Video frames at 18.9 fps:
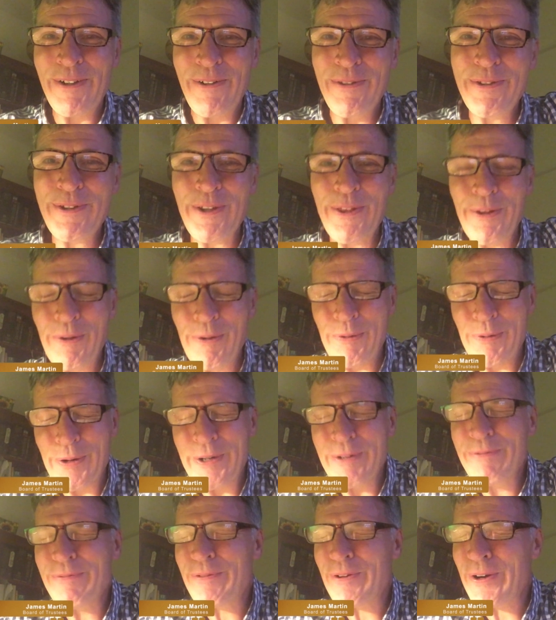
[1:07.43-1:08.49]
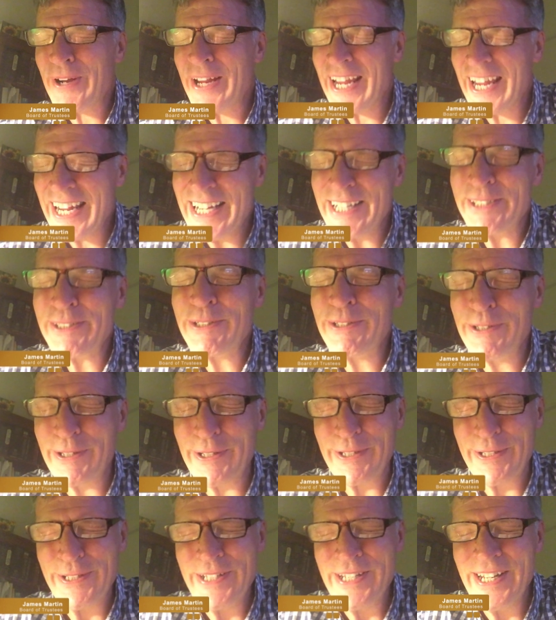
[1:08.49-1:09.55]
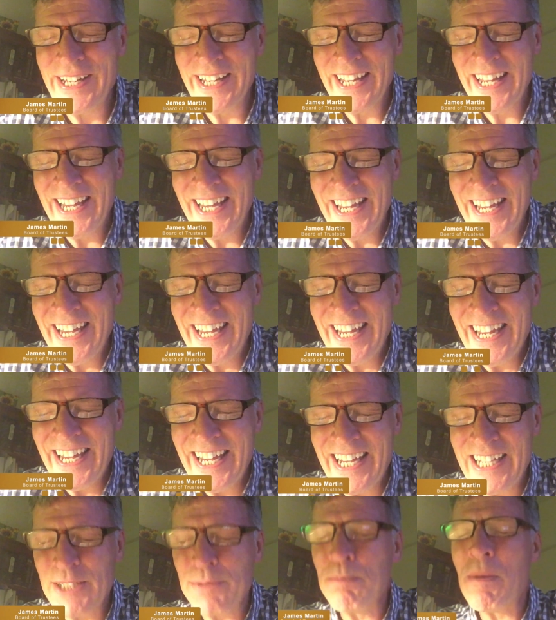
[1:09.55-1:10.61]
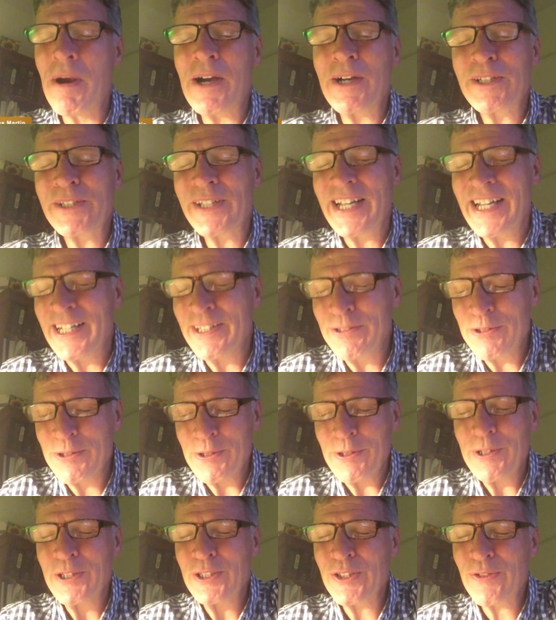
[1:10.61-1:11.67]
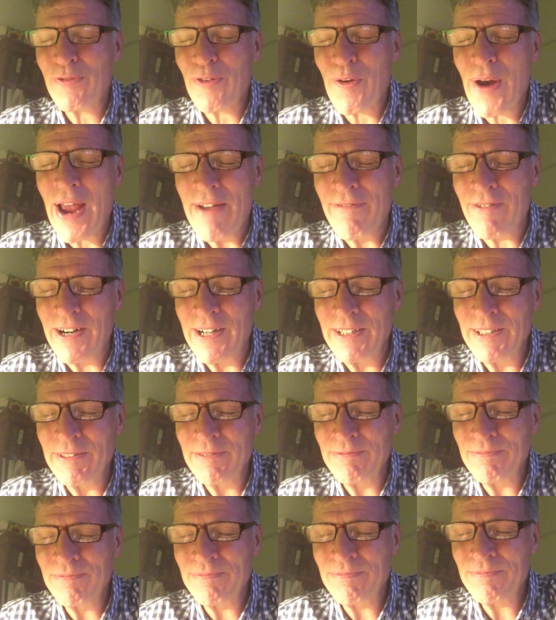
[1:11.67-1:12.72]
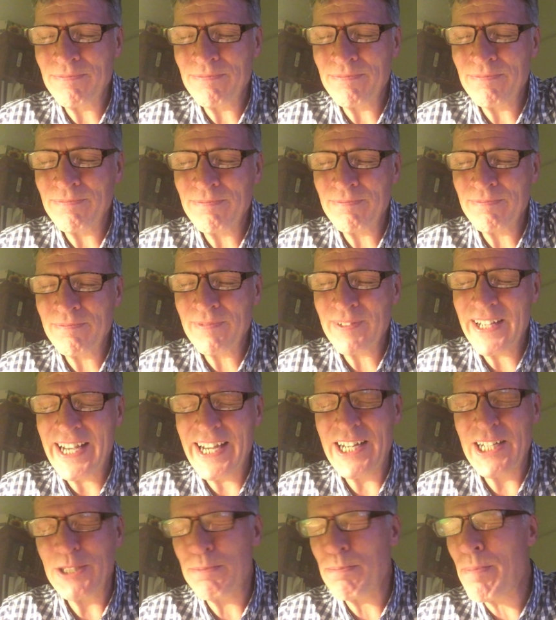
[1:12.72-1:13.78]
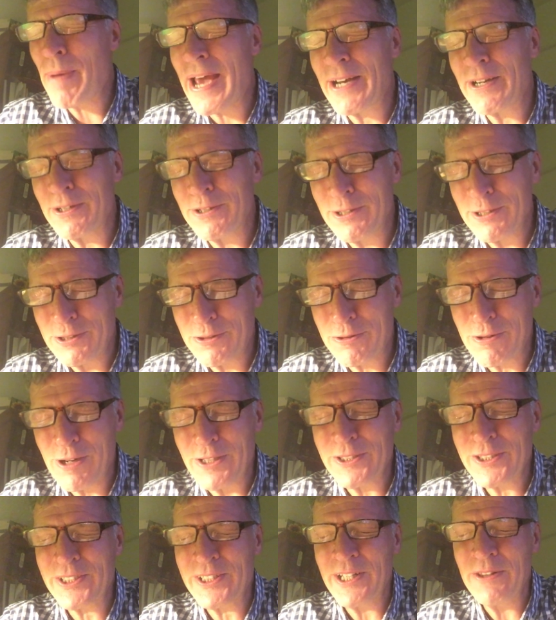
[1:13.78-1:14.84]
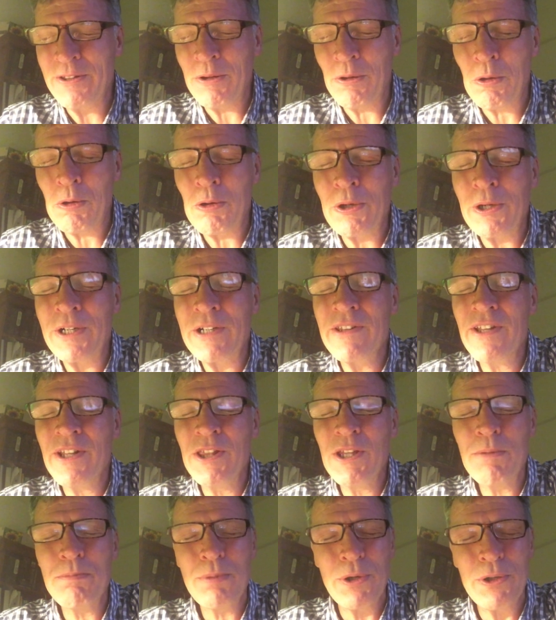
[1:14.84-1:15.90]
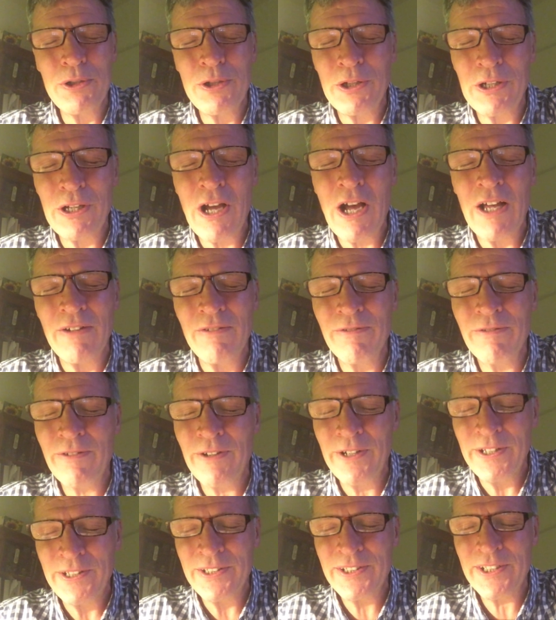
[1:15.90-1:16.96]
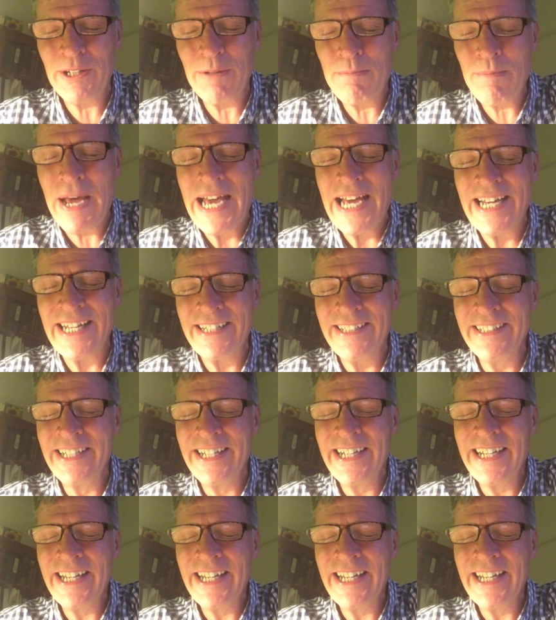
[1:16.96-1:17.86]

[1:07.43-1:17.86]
unto the Lord, for he is good. His mercy endures forever. It is better to trust in the Lord than to put your confidence in man.